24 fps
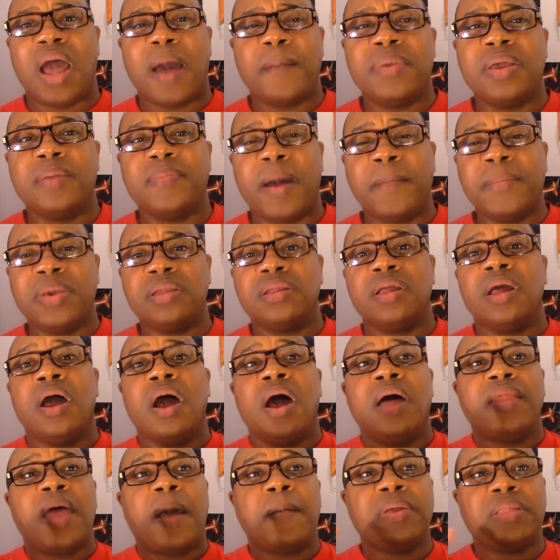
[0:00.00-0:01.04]
I mean, there's
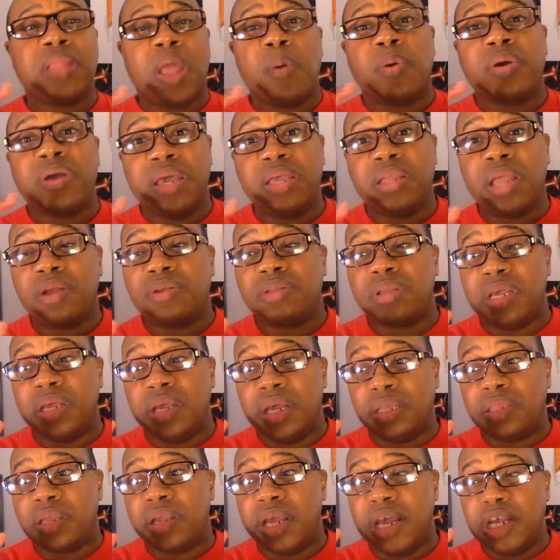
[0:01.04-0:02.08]

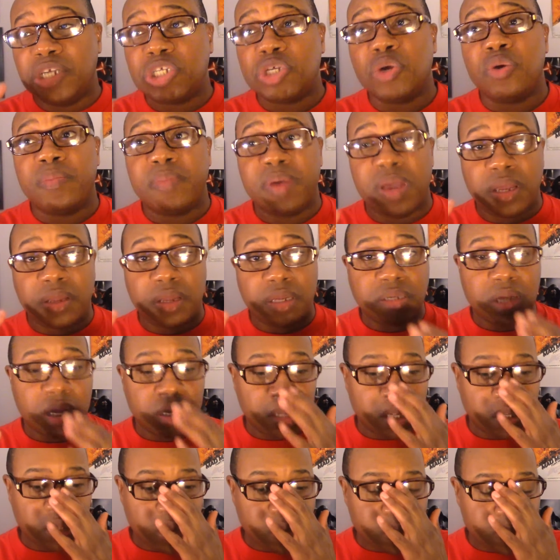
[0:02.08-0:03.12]
an issue in the
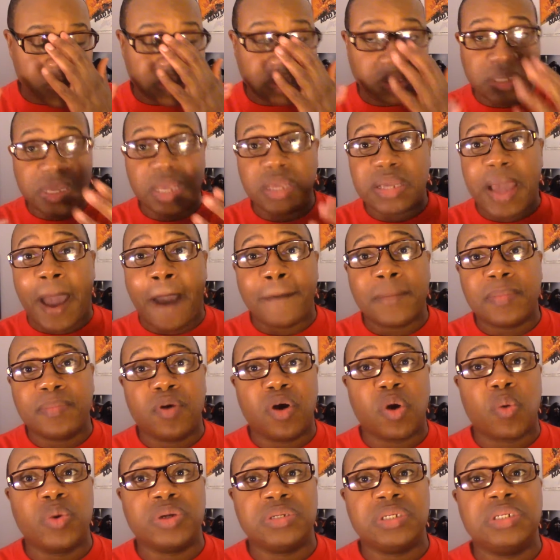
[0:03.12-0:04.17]
Mystique comic
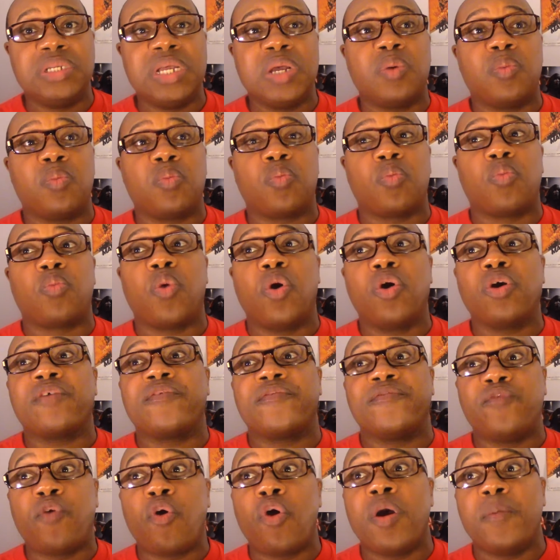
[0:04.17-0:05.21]
book where she did work
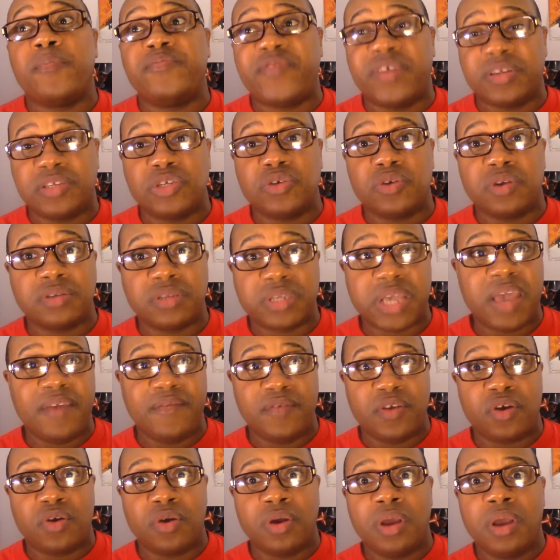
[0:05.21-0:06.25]
for Professor
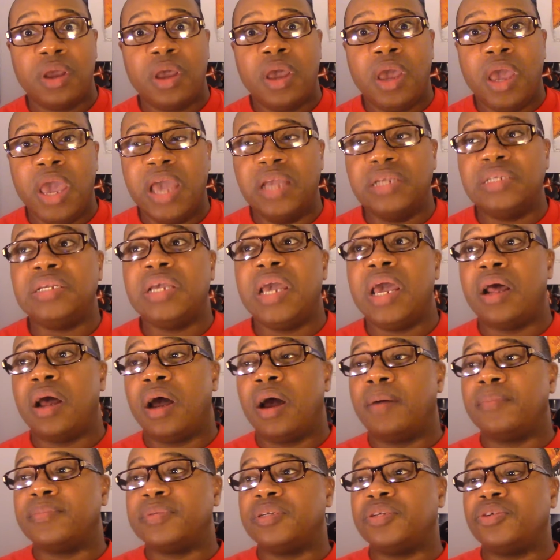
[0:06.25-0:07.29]
Xavier, and she had
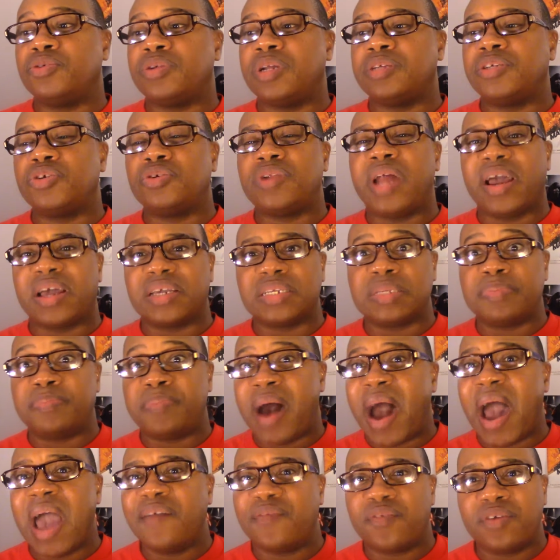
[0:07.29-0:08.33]
sort of like a
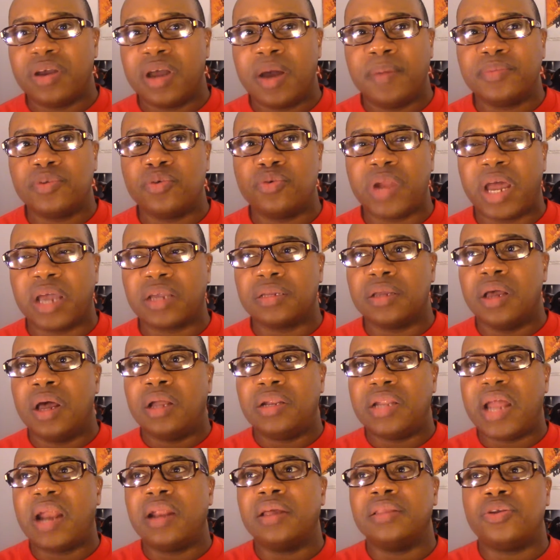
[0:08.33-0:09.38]
spy for him, doing like a
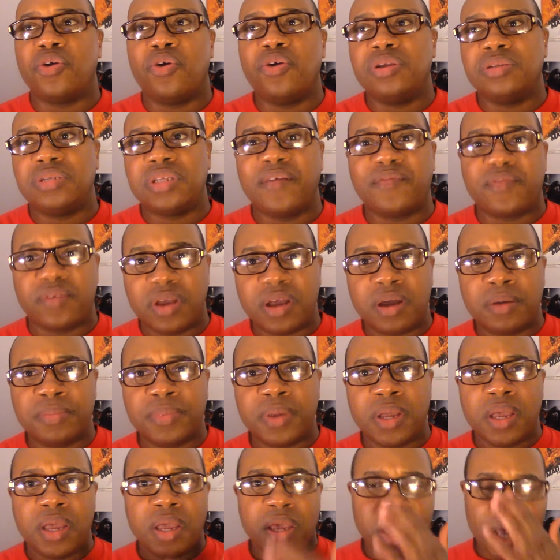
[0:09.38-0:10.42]
lot of dirty stuff for him.
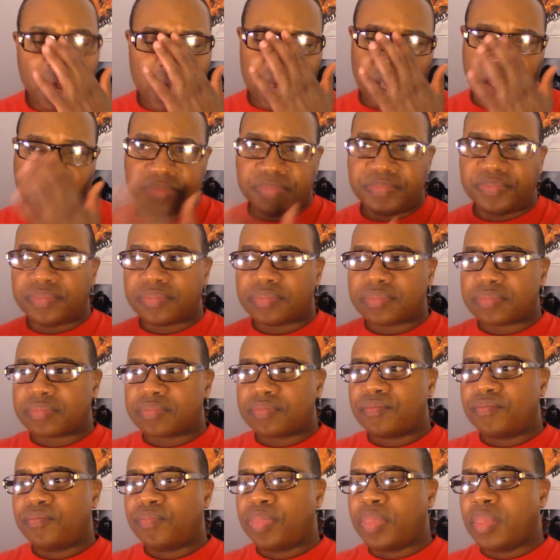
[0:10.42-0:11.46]
And
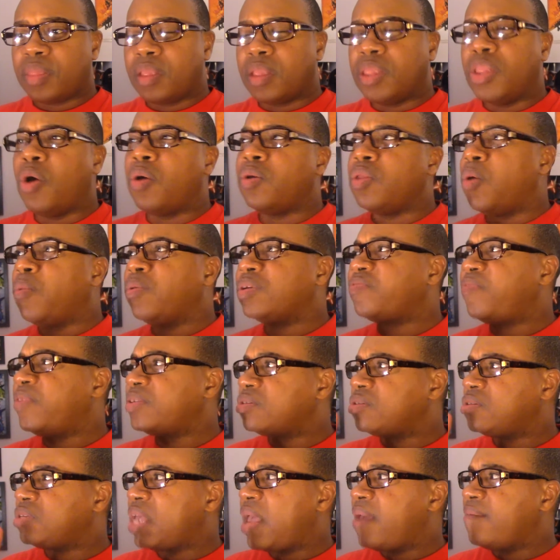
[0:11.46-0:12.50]
there was
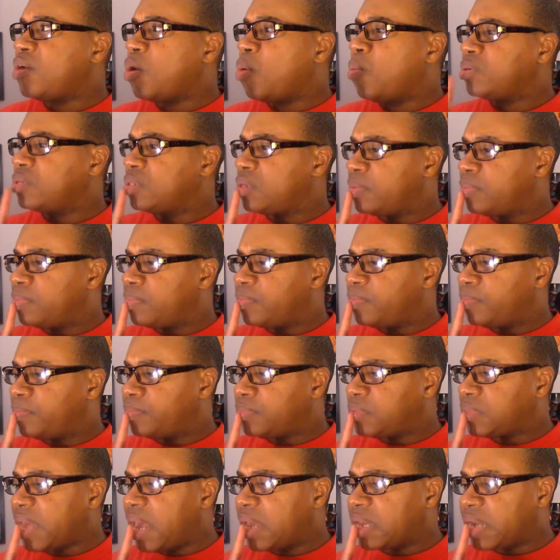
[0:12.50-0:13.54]
Professor Xavier, or was it
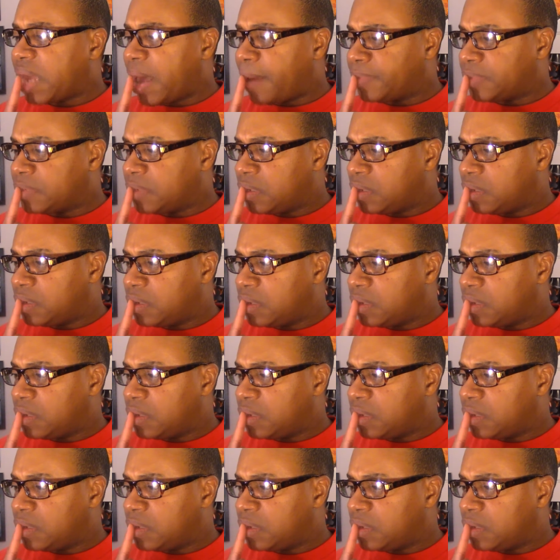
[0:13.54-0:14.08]
Cyclops?